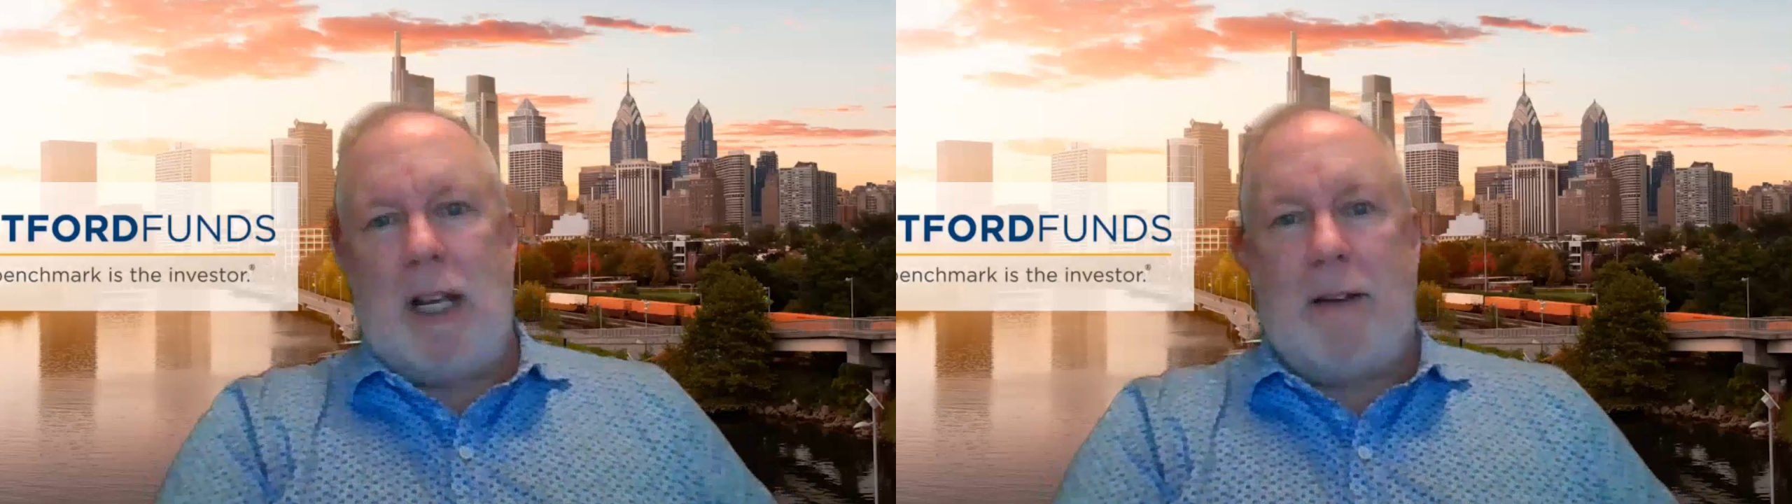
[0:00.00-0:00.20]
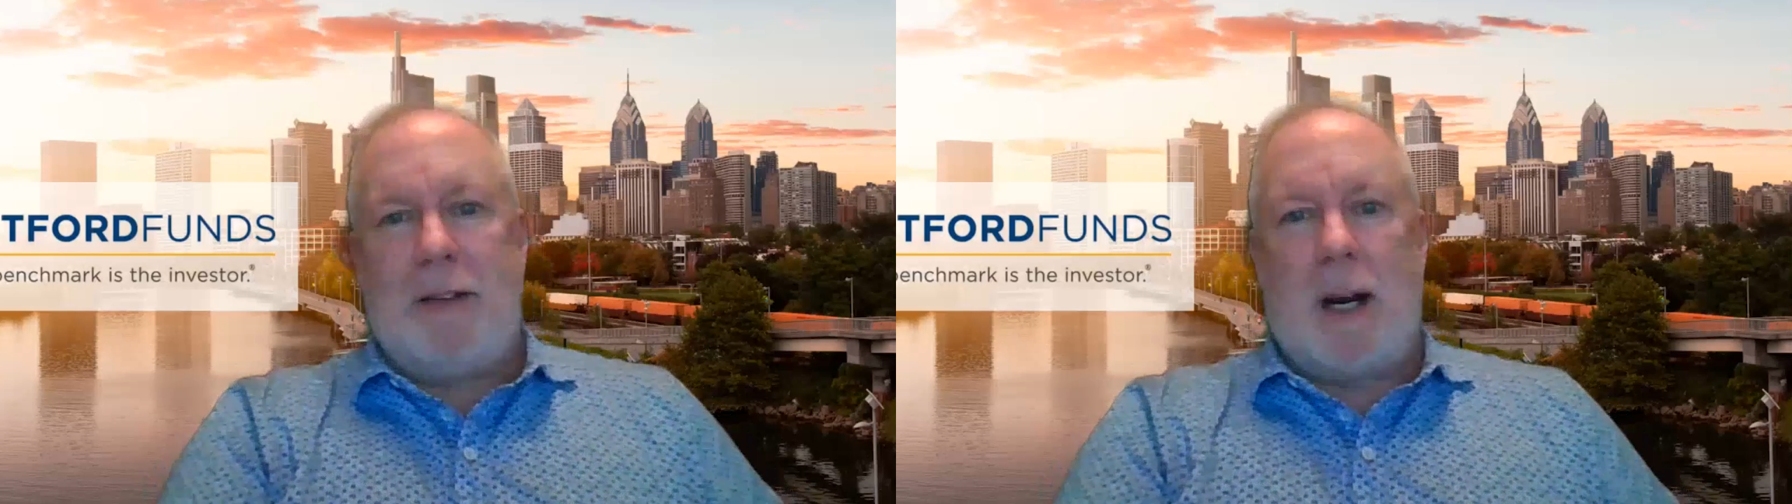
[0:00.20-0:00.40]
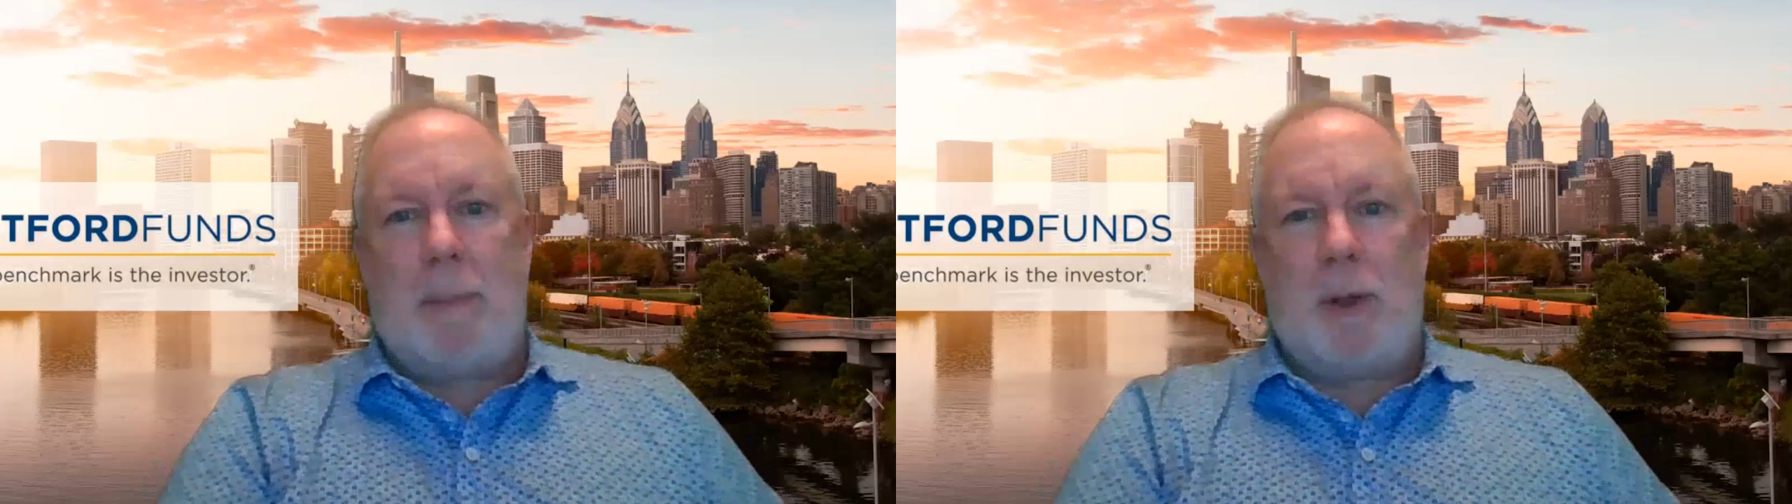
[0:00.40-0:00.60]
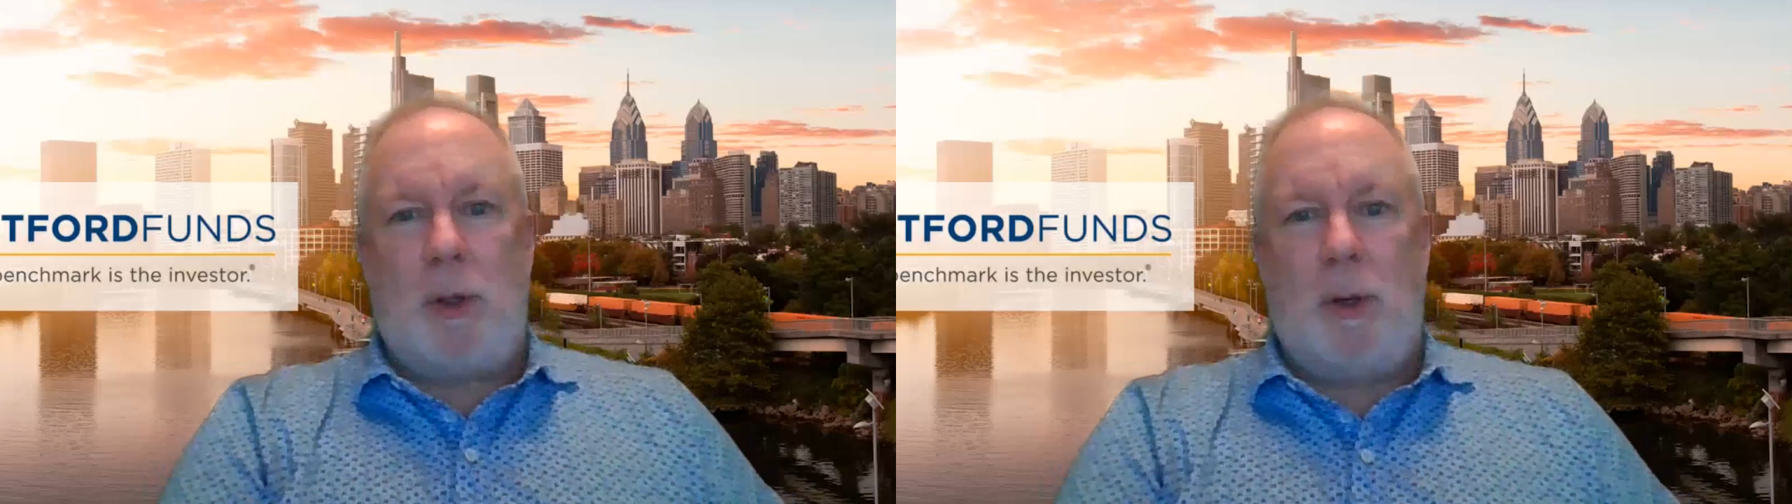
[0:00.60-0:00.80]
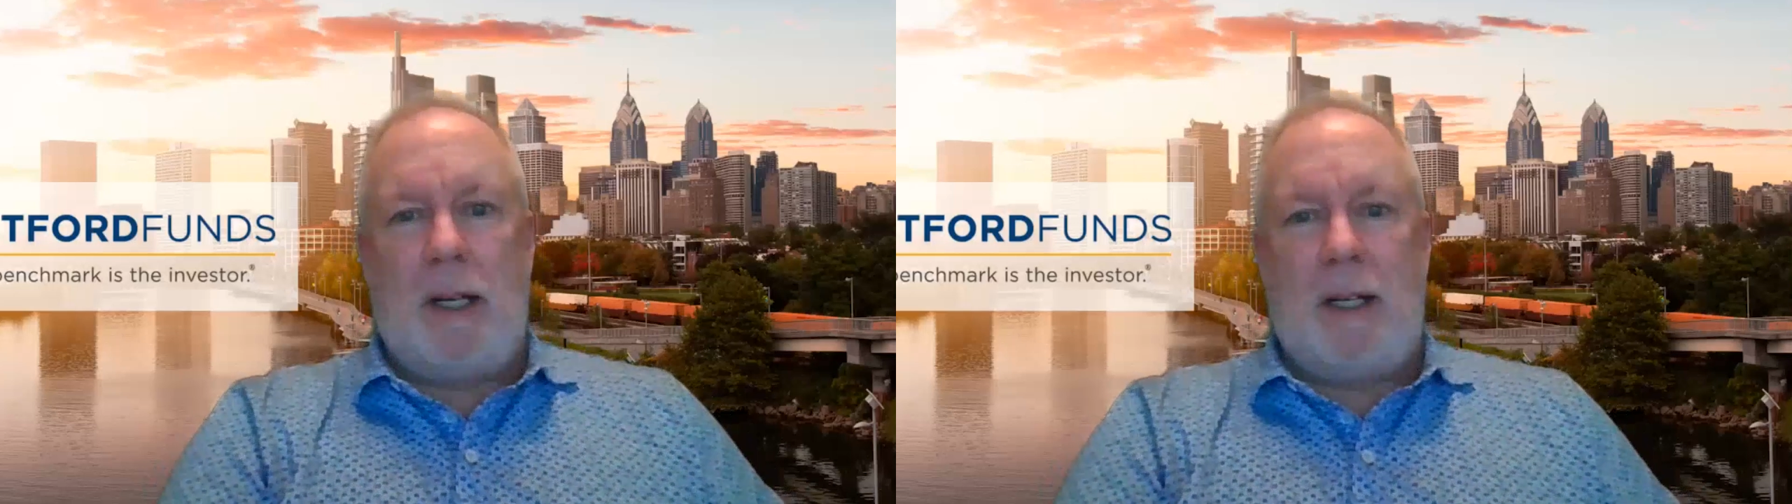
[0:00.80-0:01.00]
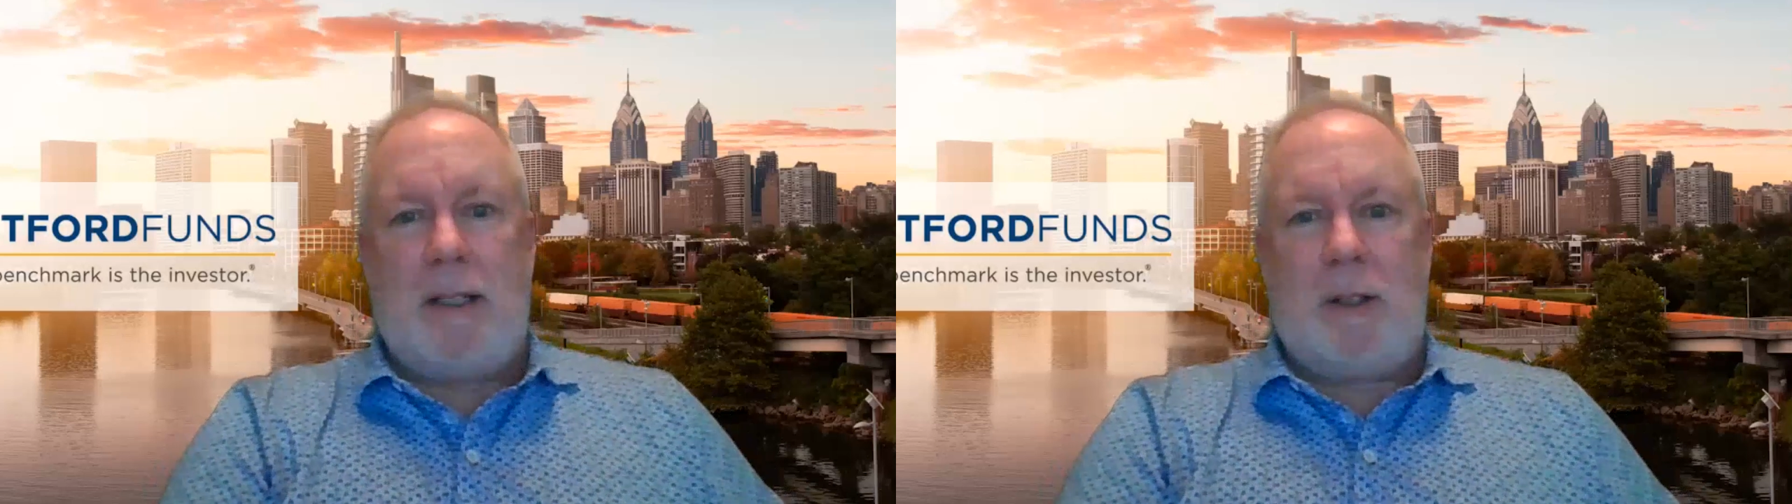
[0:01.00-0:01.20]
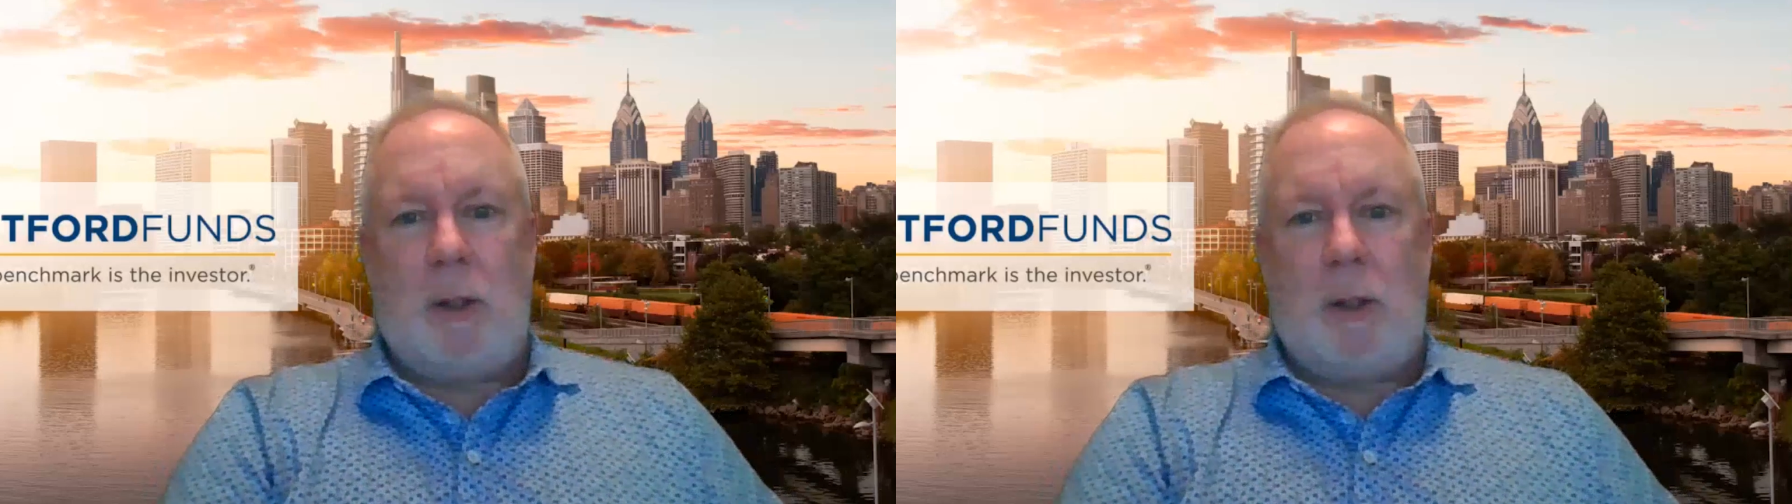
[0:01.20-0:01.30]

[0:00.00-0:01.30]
that you have an opportunity